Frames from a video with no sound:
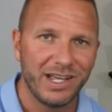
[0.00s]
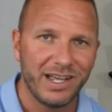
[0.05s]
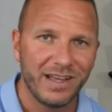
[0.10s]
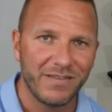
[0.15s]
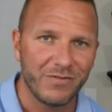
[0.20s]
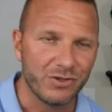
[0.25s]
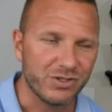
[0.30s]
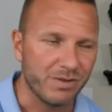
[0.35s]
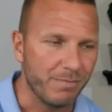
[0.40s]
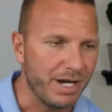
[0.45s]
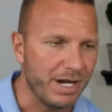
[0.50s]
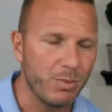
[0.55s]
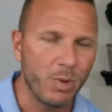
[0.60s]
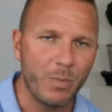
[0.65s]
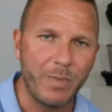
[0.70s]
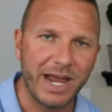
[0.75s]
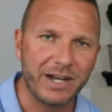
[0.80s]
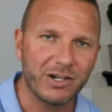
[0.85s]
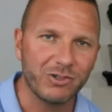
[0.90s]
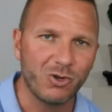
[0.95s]
If there's a minimum
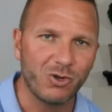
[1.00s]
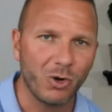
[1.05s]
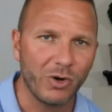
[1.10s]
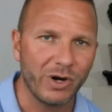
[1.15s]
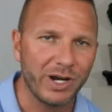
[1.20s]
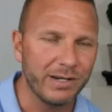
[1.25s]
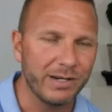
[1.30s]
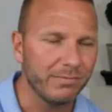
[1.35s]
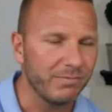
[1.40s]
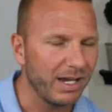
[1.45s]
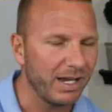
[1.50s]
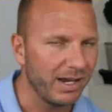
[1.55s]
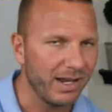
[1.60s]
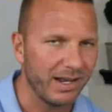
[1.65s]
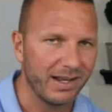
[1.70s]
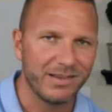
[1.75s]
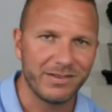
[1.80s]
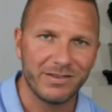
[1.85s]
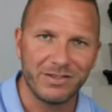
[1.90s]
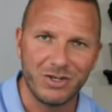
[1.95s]
mandatory,
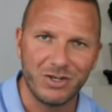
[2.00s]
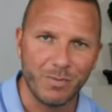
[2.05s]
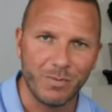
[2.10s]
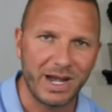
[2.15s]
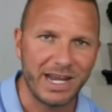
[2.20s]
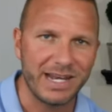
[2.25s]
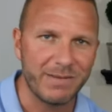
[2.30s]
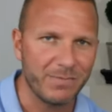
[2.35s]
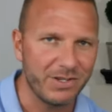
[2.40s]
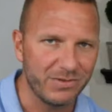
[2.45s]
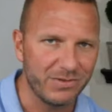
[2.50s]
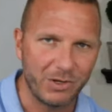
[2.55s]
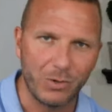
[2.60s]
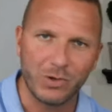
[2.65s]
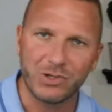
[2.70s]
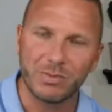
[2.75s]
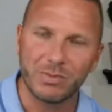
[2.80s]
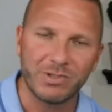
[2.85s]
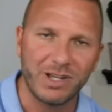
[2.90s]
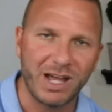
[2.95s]
you might be
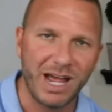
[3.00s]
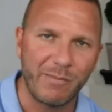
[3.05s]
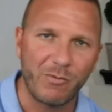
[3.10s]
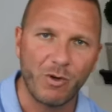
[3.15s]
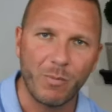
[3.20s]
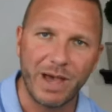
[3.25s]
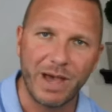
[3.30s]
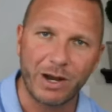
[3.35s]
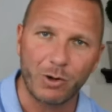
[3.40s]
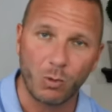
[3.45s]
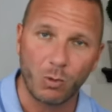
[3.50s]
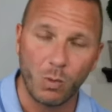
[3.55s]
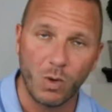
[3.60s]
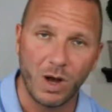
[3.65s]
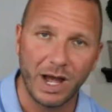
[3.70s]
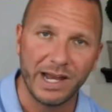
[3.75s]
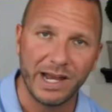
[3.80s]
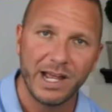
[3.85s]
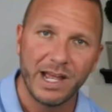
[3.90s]
doing some time no matter what.